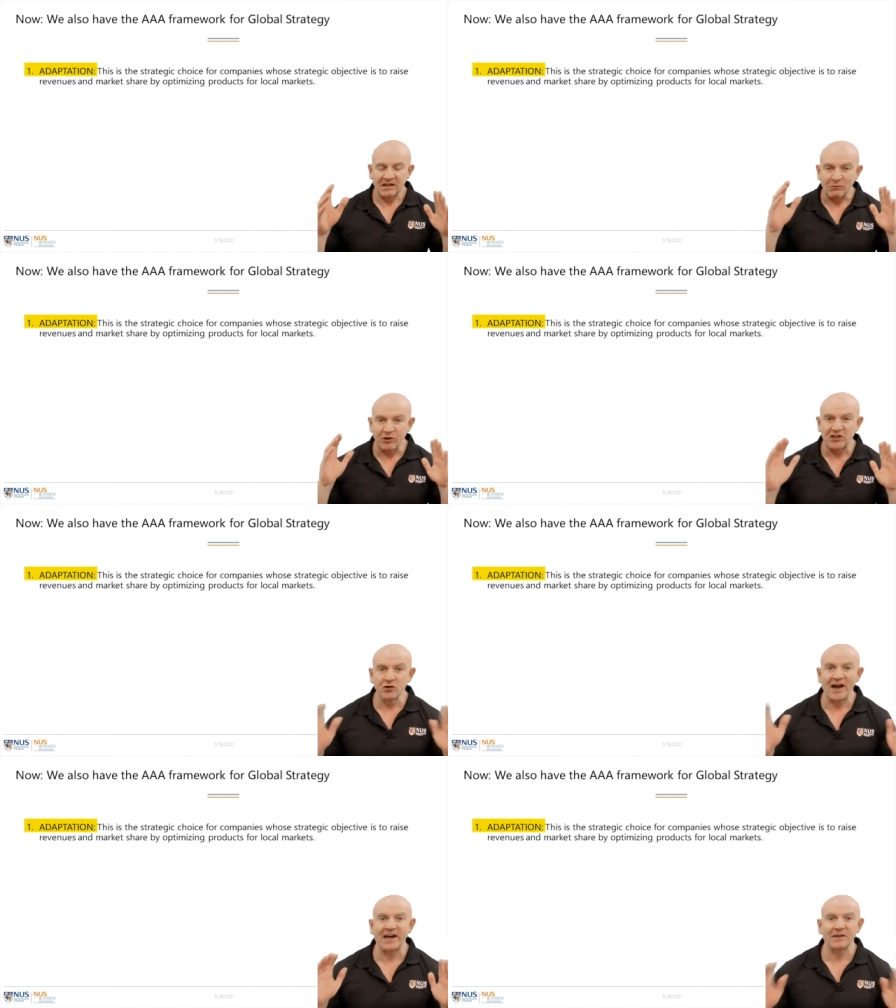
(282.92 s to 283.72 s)
We
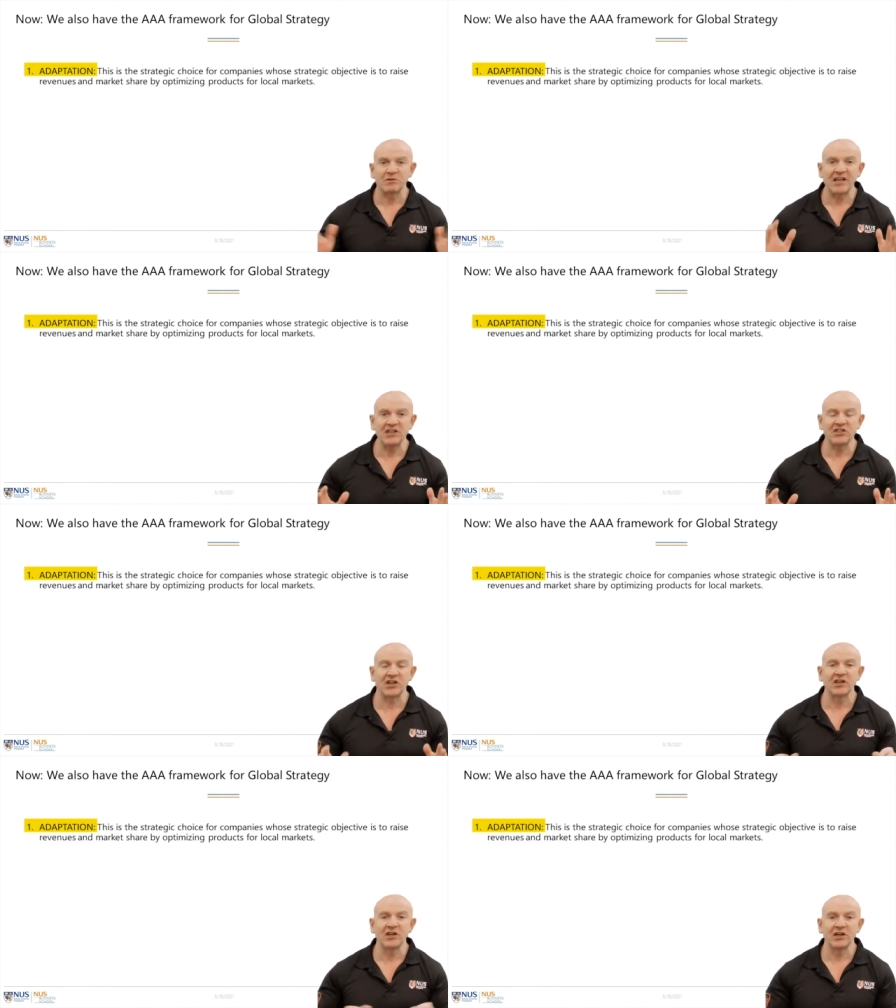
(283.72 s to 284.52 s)
do
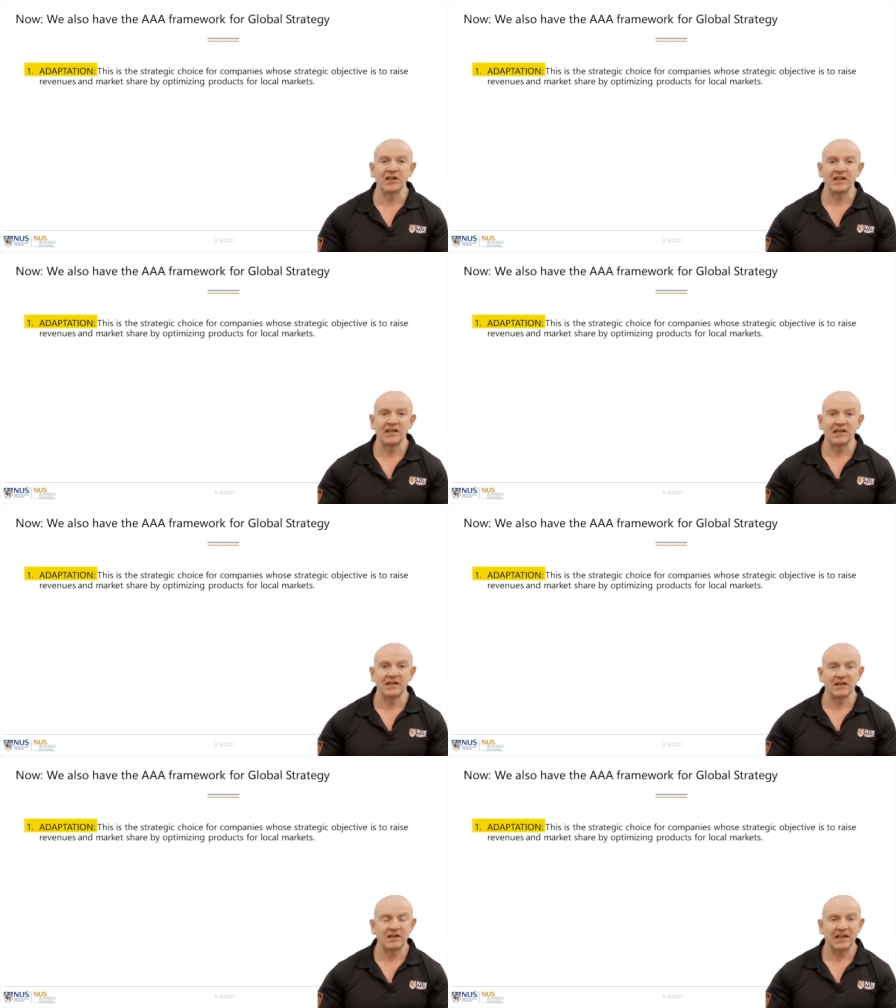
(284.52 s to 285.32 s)
adaptation,
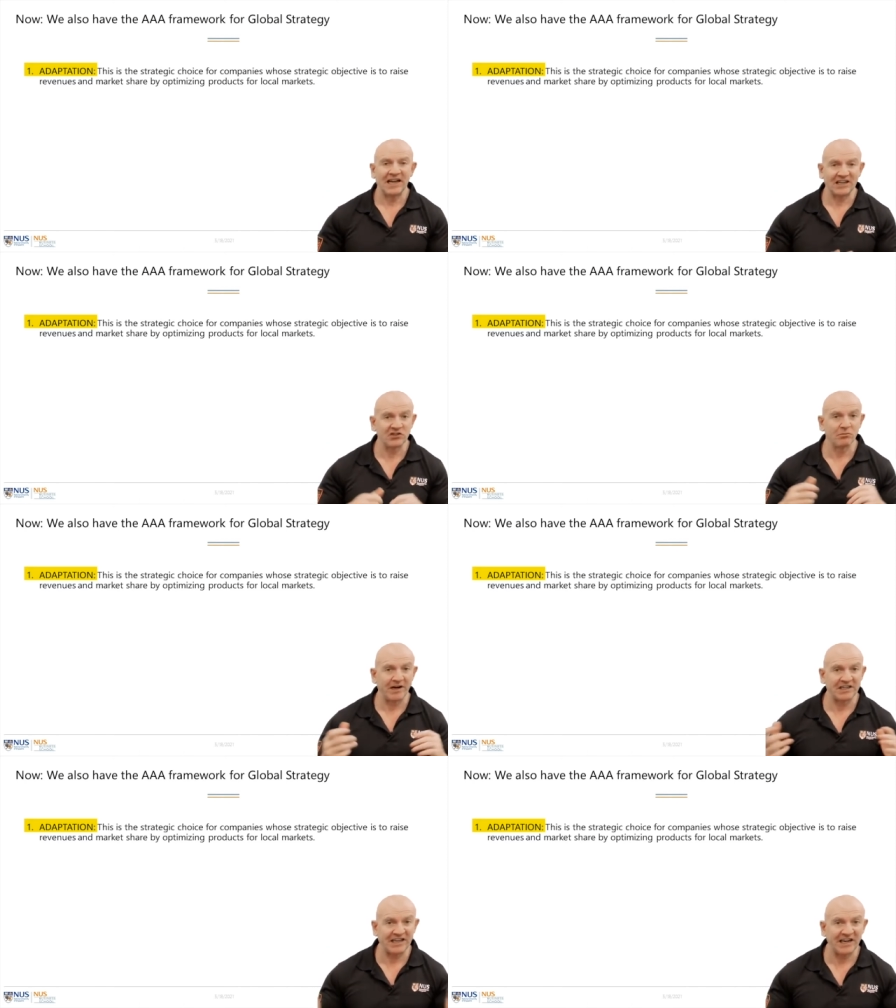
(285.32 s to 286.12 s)
as you
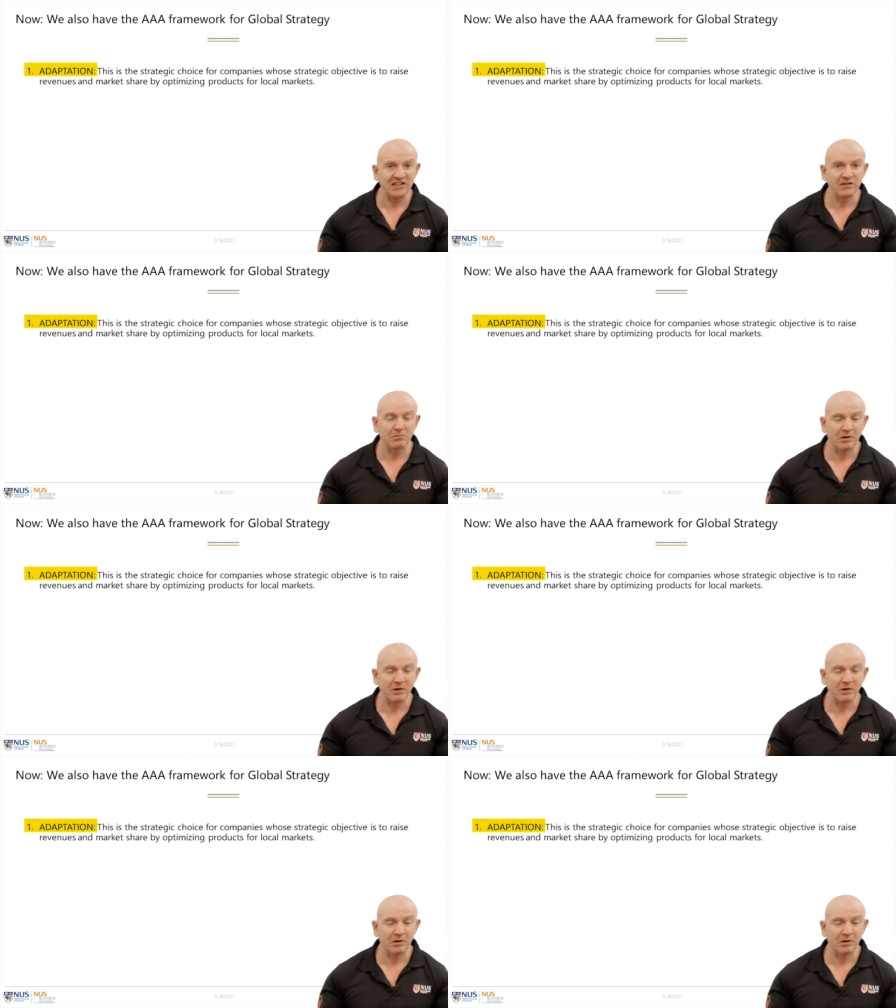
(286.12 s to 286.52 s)
might guess,